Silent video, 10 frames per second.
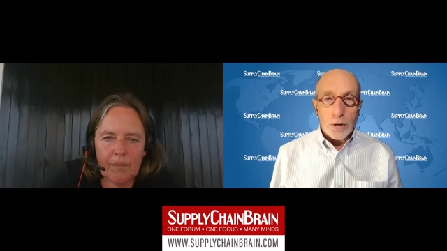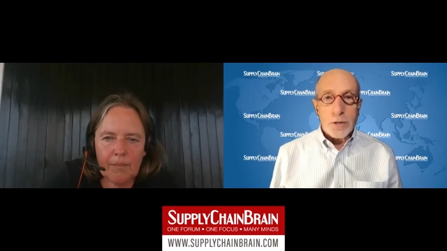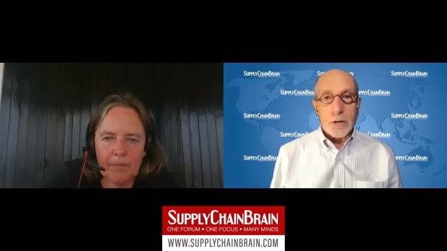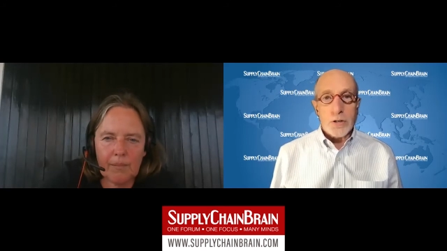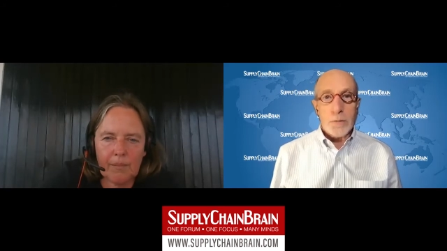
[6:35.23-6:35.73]

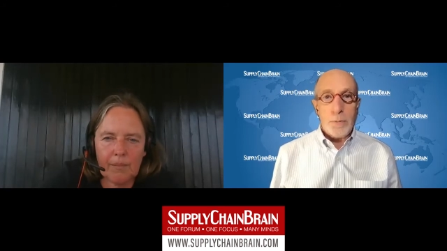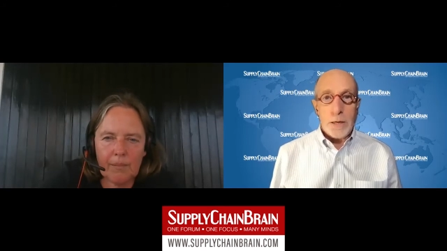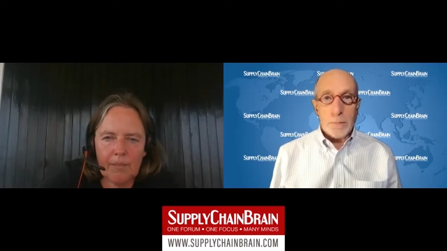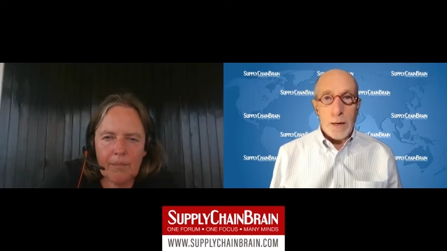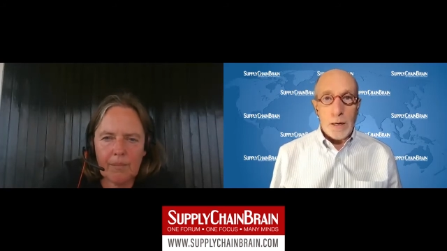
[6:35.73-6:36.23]
Speaker 1: attention
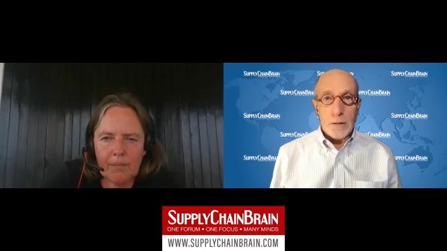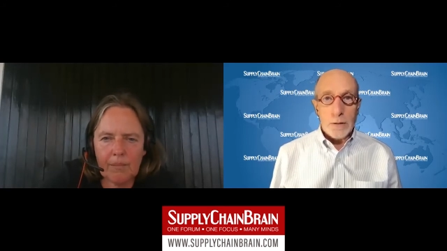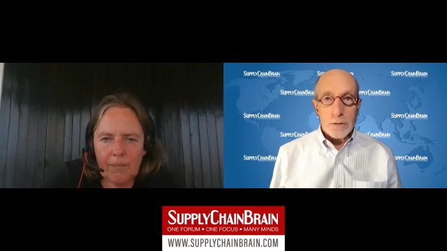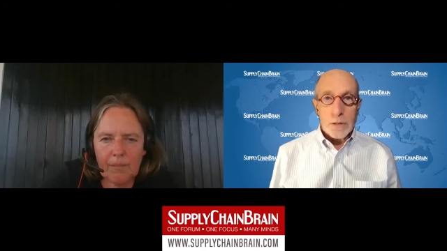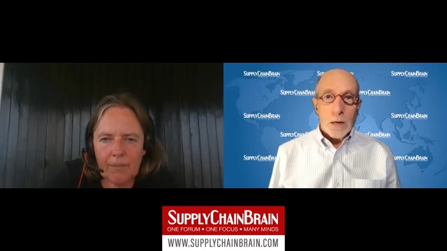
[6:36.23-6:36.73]
being paid to
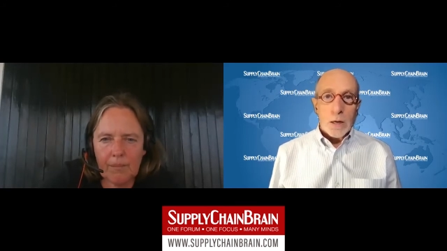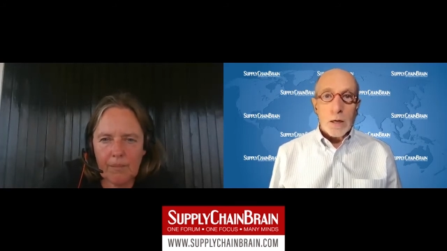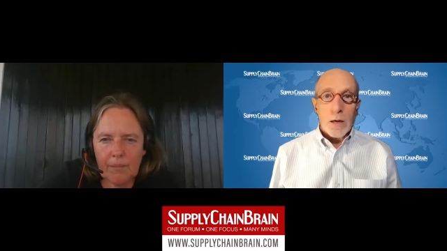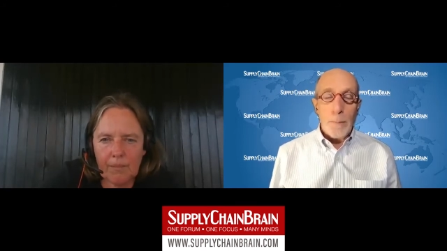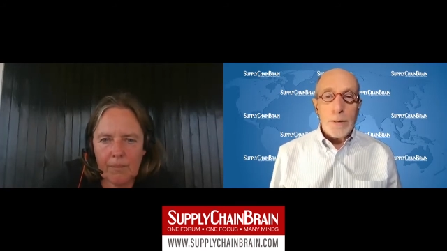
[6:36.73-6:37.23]
this.
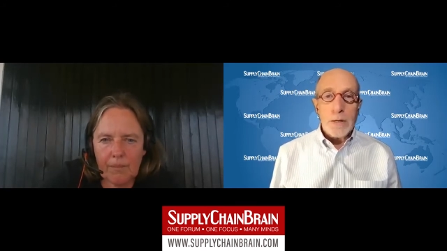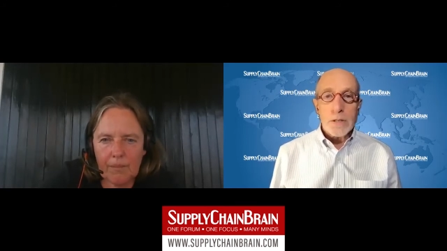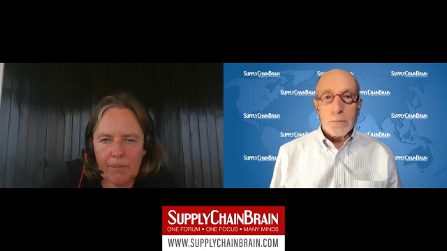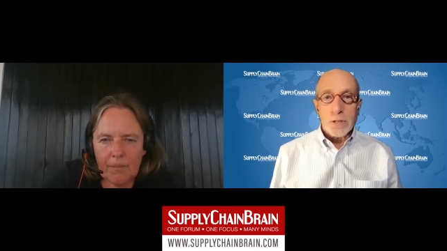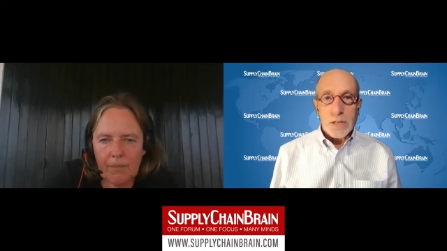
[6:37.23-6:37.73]

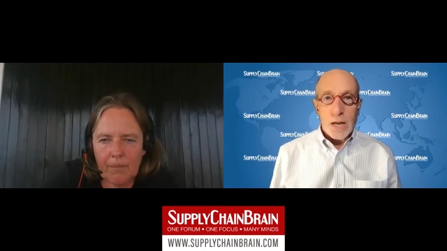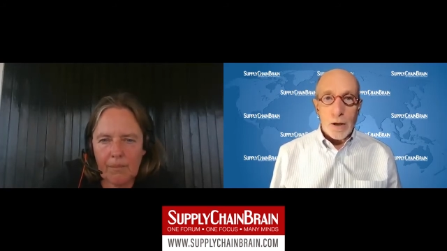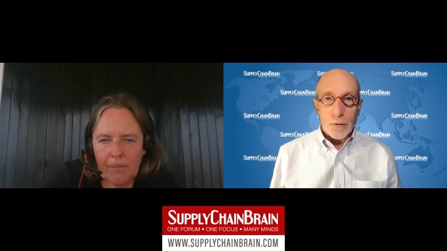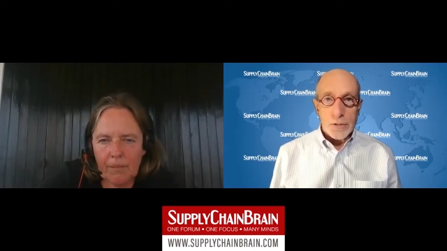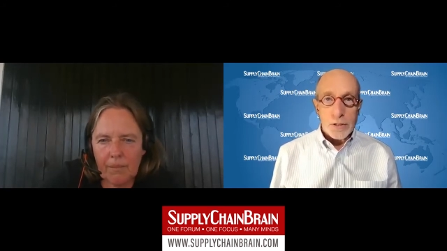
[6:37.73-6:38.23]
Companies
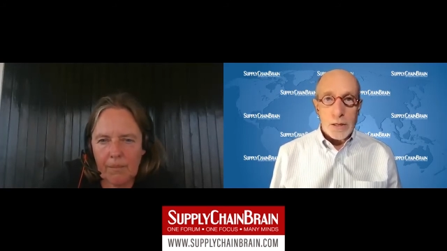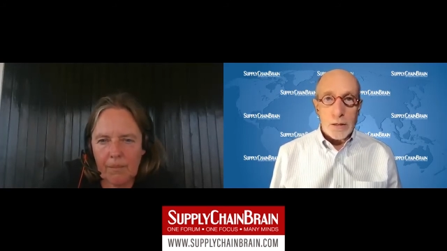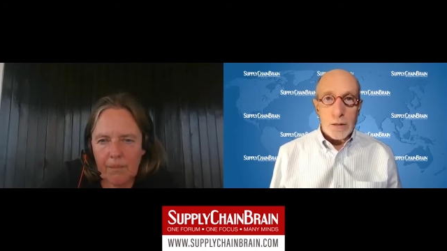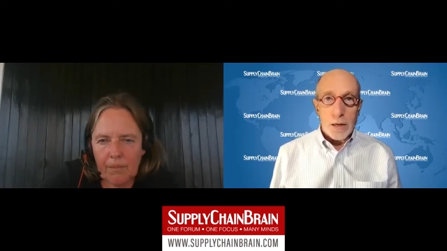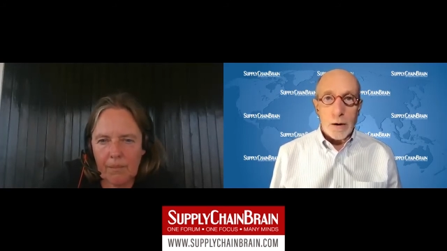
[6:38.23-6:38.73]
themselves
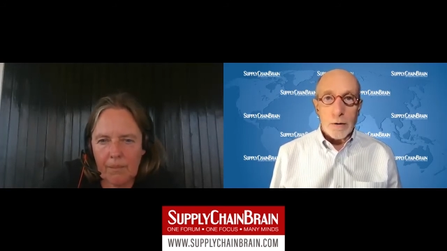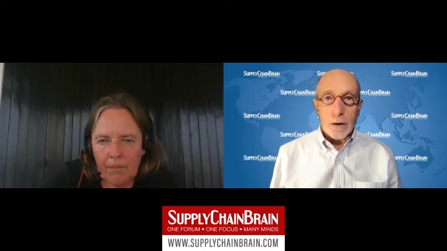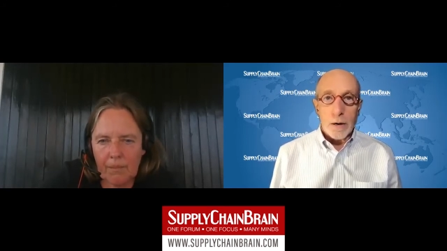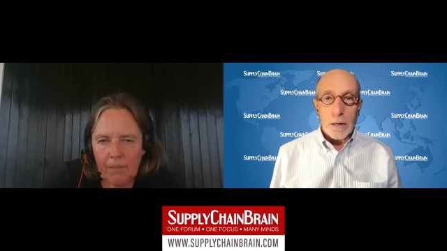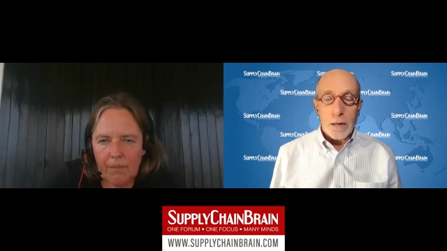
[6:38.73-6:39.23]
in their
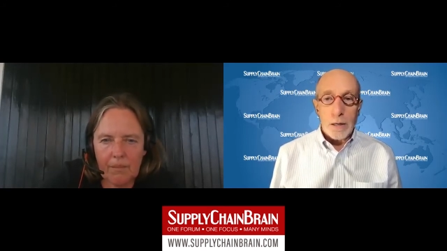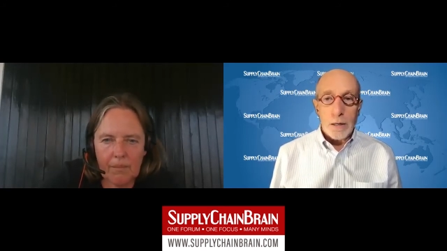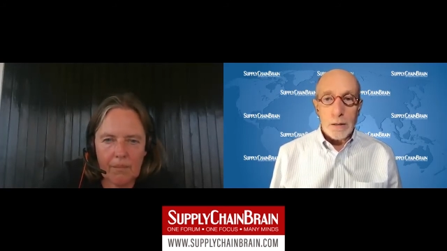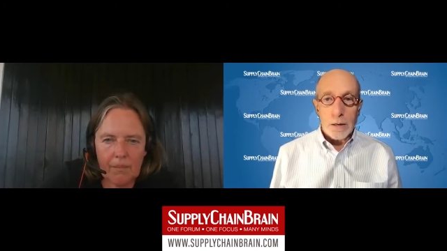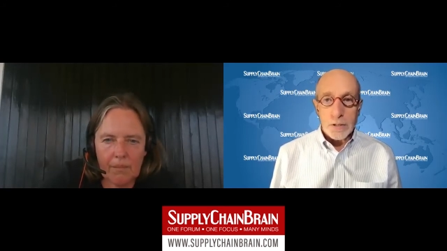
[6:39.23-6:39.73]
uh,
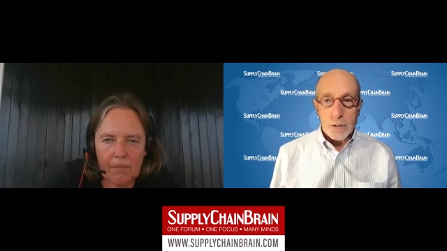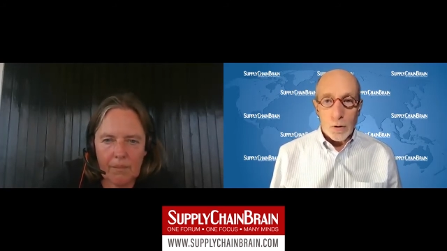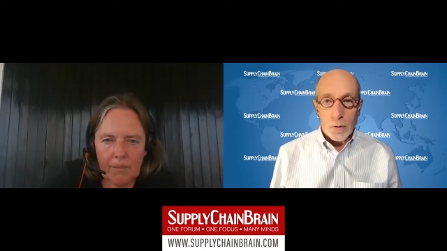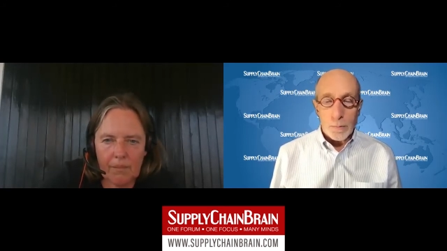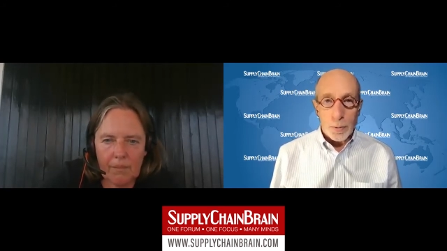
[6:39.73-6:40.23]
in their
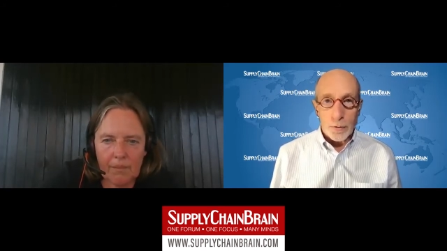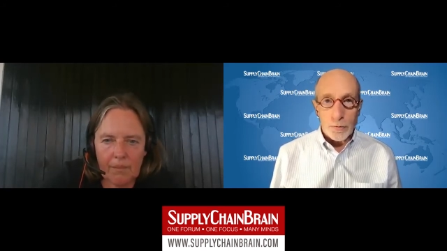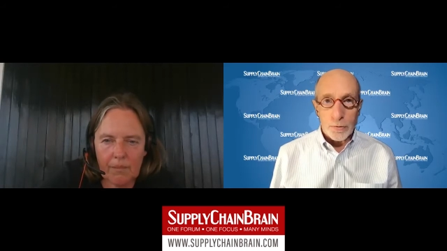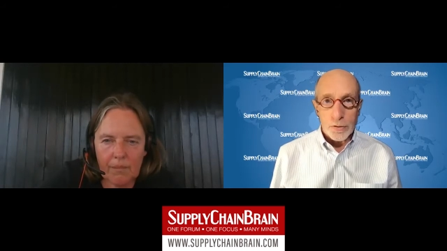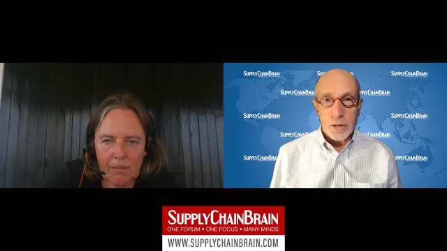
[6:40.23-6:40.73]
own
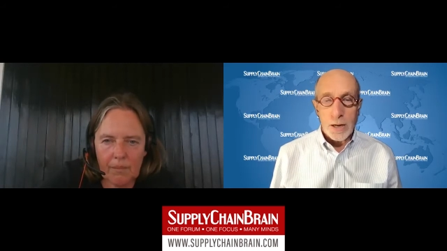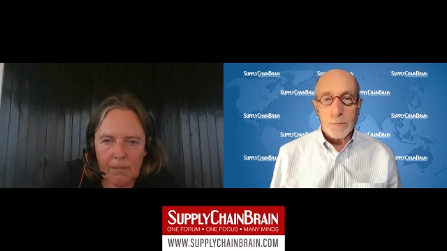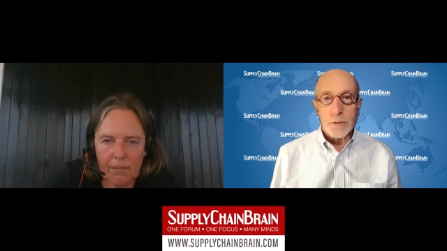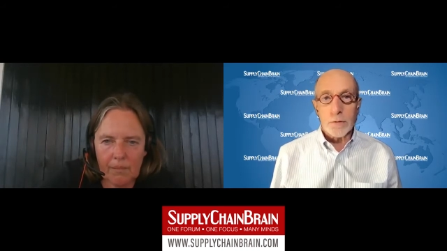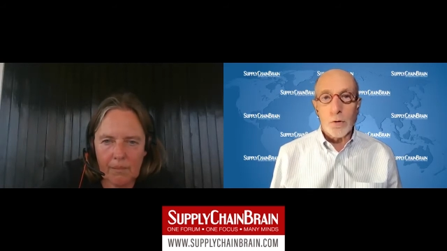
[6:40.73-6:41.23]
personal
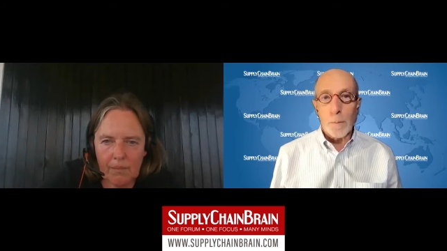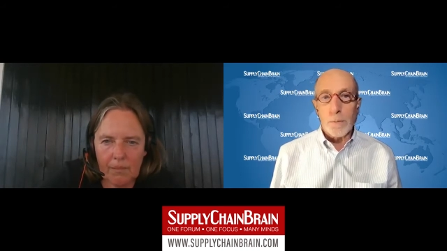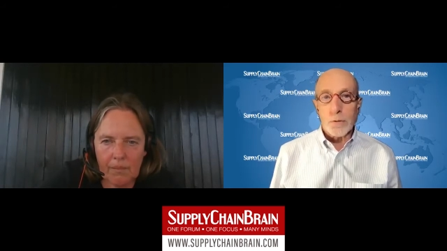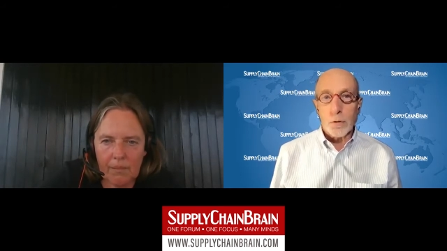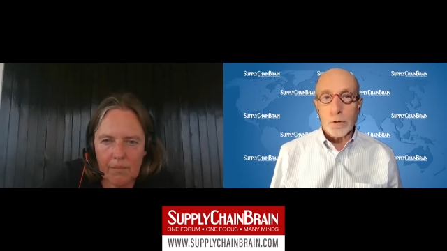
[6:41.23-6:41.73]
statements of
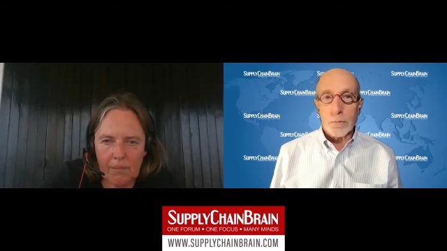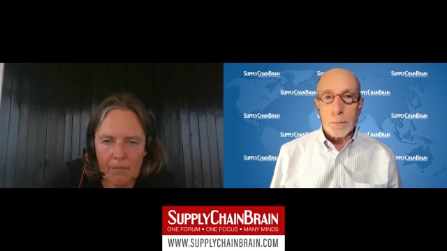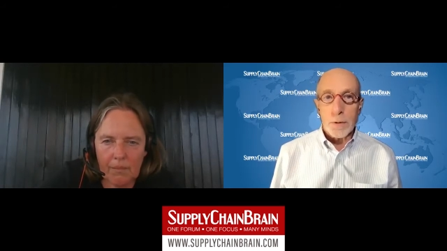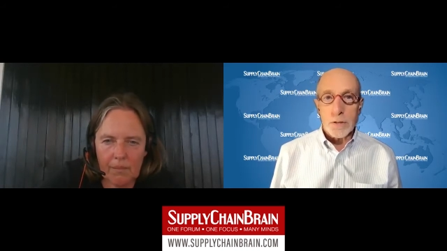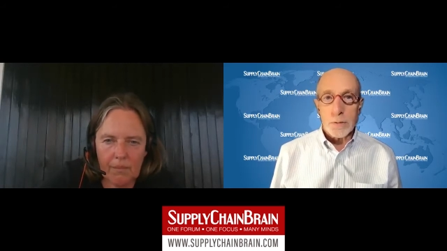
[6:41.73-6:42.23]
corporate social
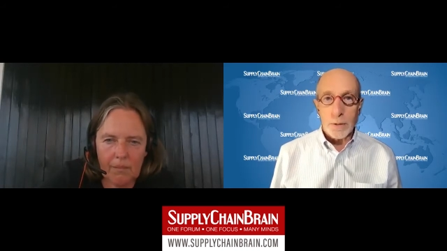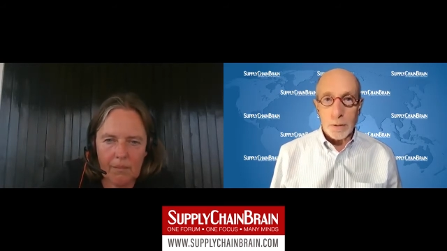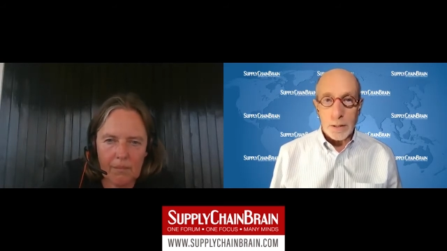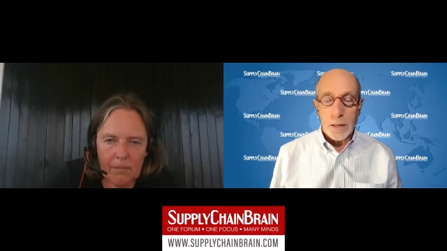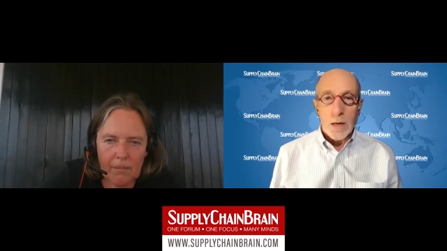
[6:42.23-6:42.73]

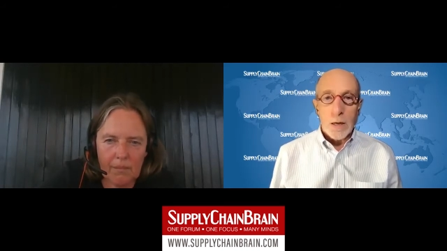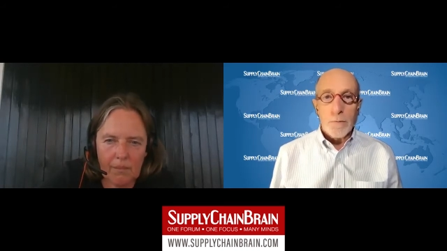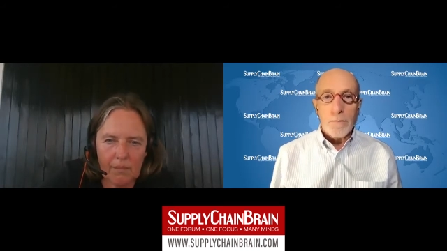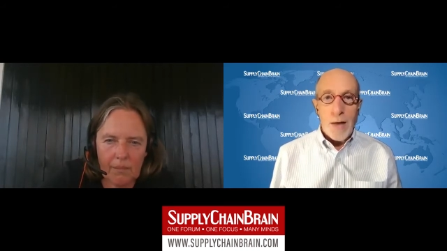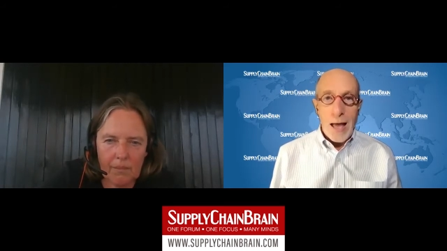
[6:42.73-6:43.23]
responsibility,
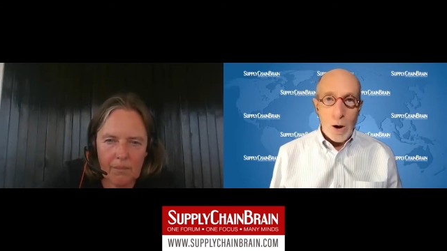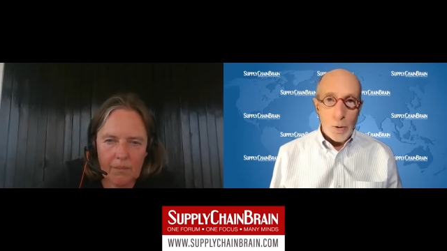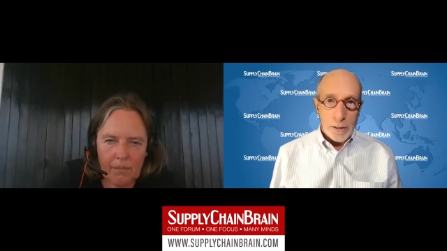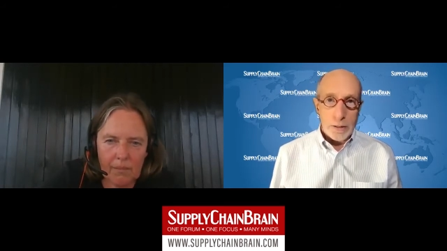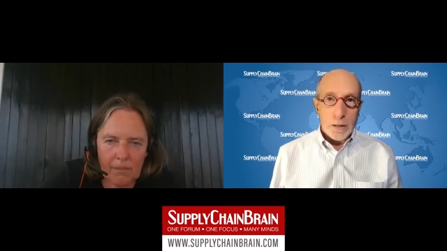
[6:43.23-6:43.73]

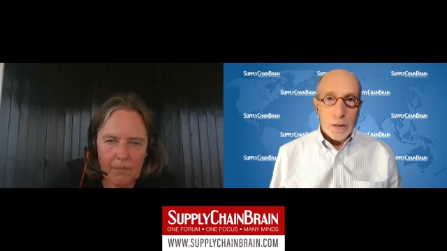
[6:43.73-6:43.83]
vowing